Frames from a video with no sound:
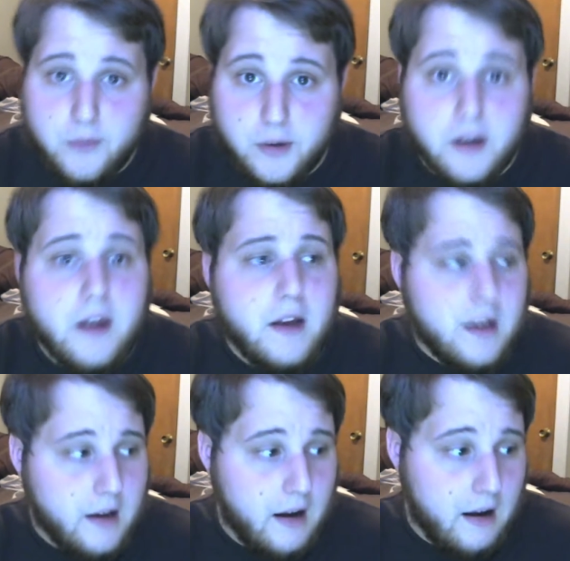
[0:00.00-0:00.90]
one.
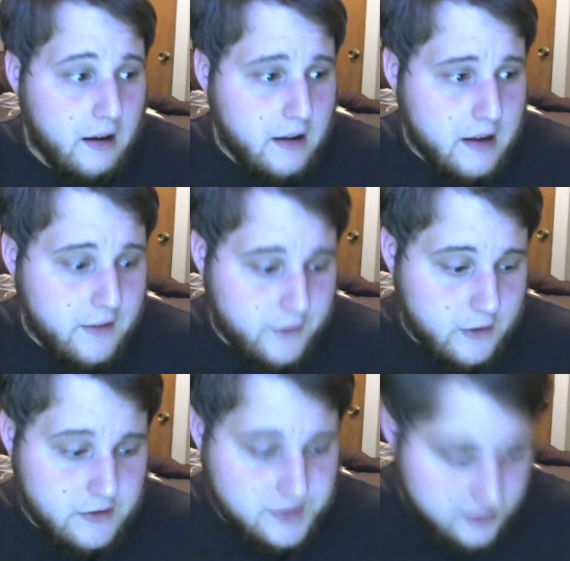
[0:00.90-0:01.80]
There
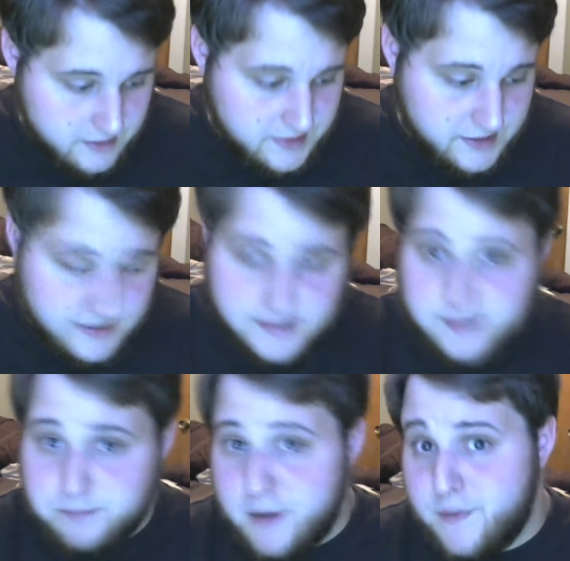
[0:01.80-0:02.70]
are certain seasons
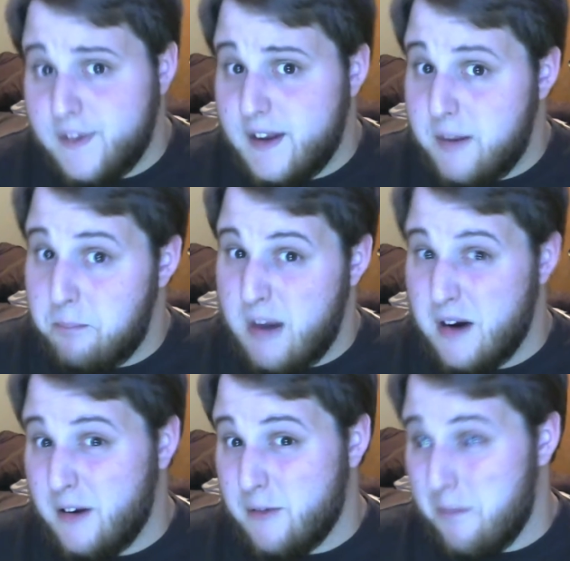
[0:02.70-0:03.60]
of Buffy that I
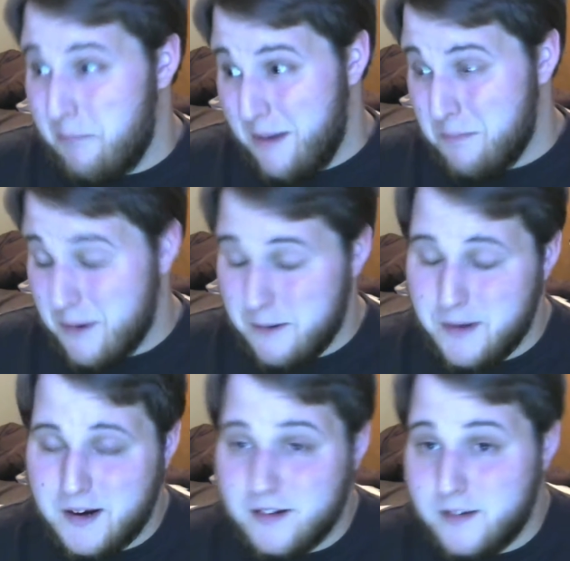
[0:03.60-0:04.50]
barely remember
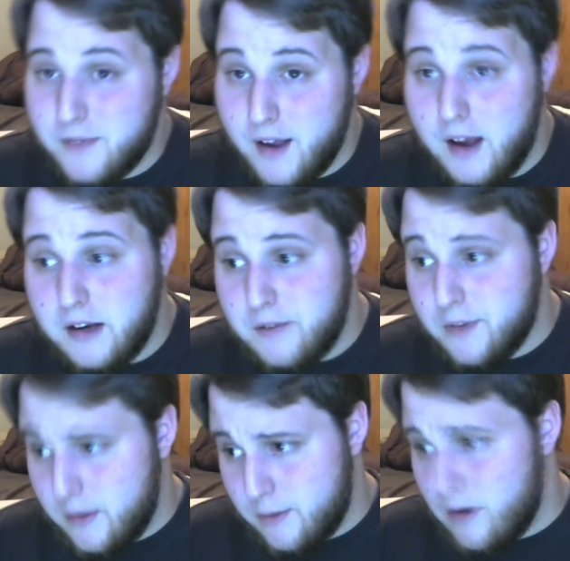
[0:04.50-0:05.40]
because of that, even
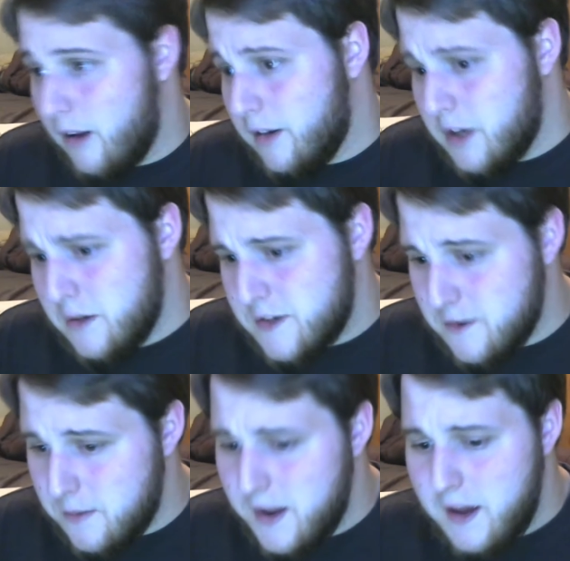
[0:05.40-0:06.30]
though they're all on
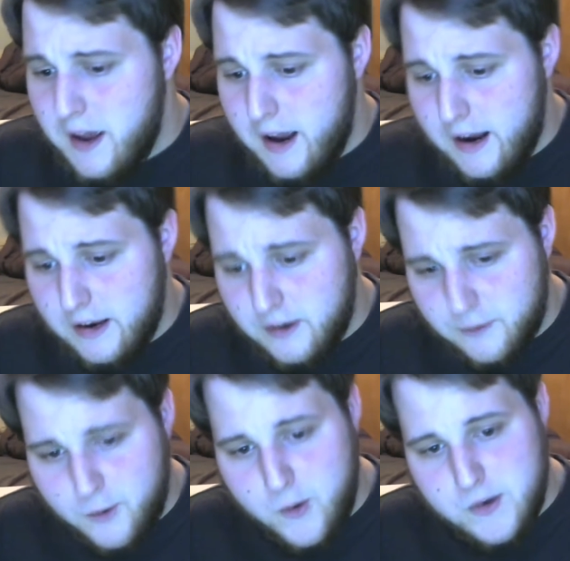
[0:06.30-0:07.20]
YouTube. And of
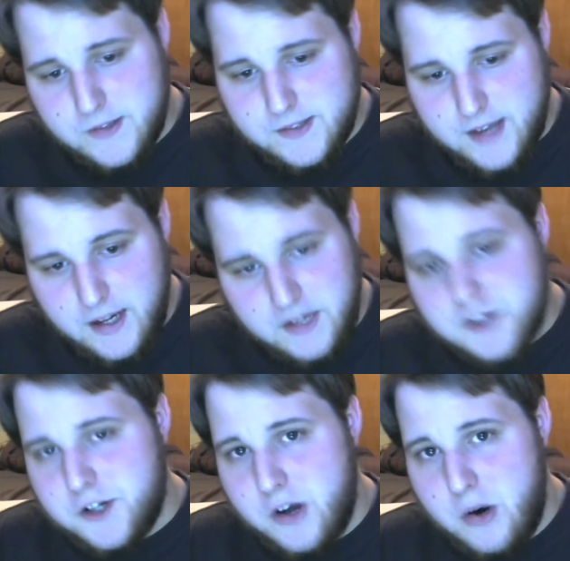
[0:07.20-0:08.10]
course, any
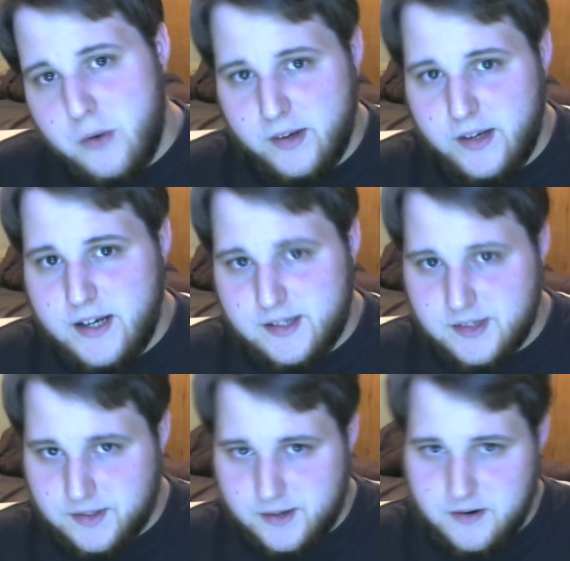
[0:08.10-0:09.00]
show released in a
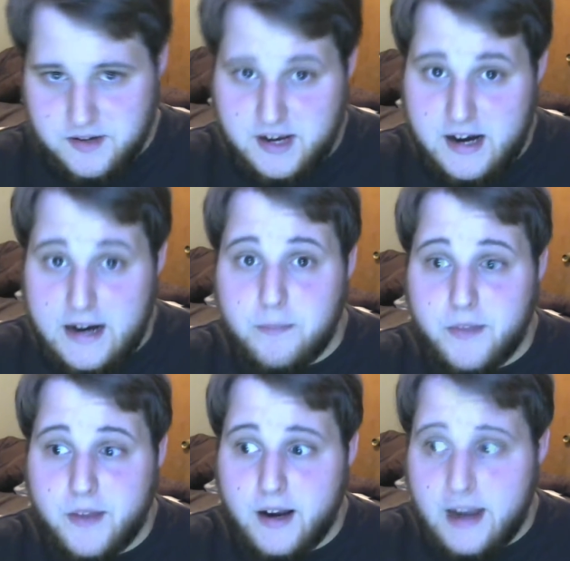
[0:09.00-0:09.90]
certain time
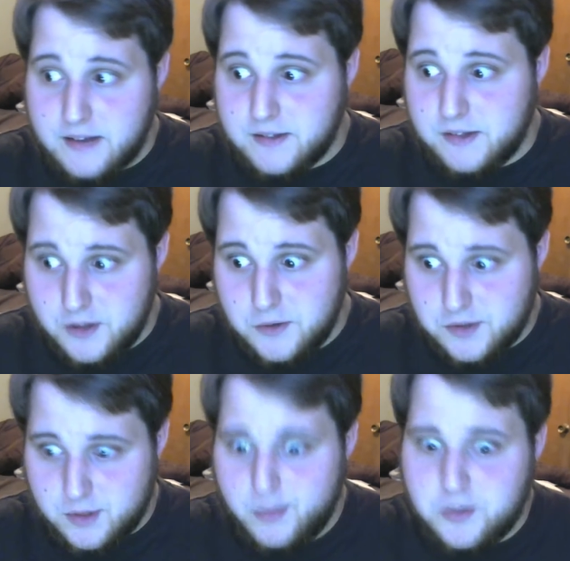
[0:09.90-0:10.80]
that has to do
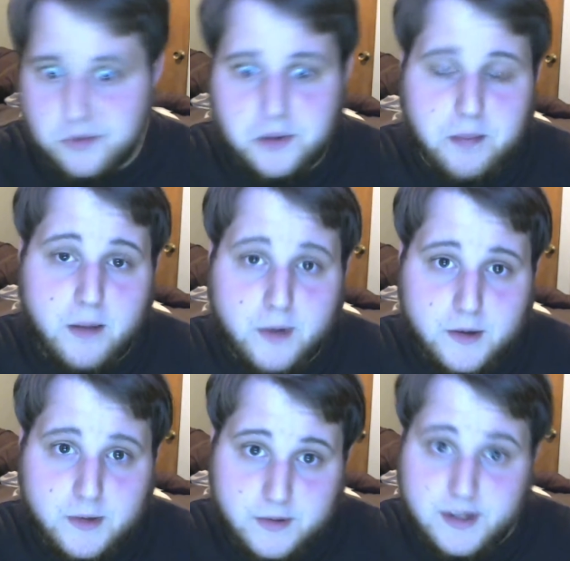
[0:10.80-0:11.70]
so much with the pop
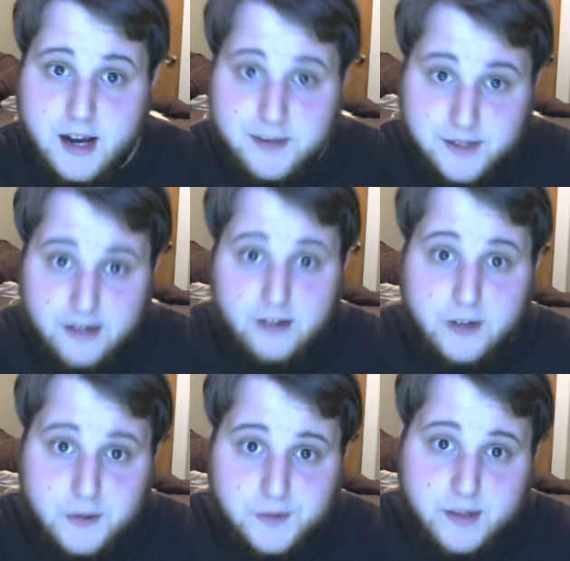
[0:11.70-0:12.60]
culture of the time is going to
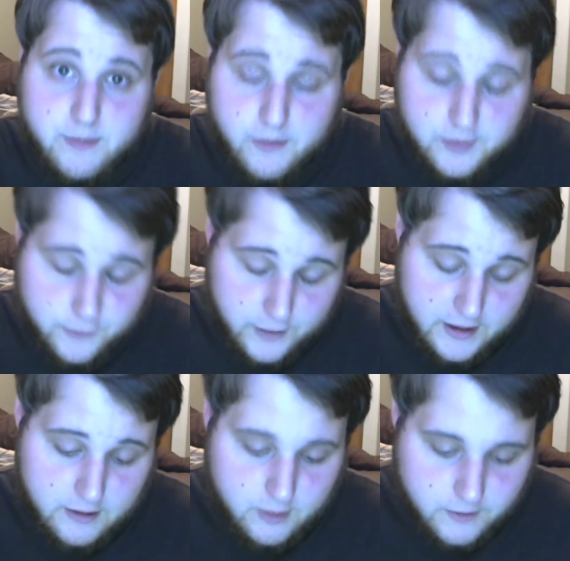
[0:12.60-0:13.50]
lose some of its
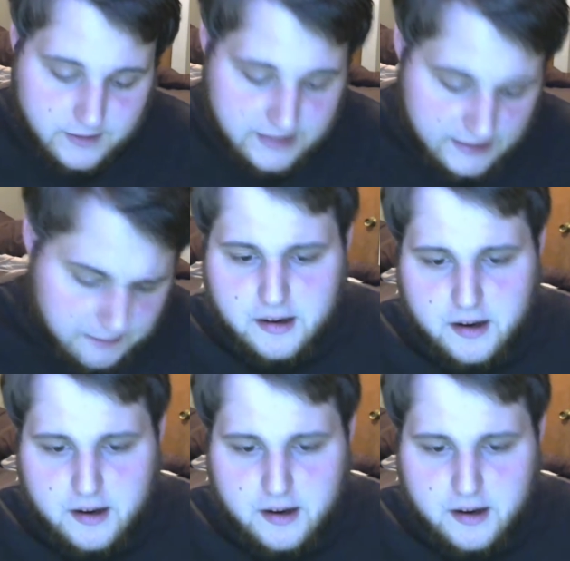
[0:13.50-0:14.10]
flair over time.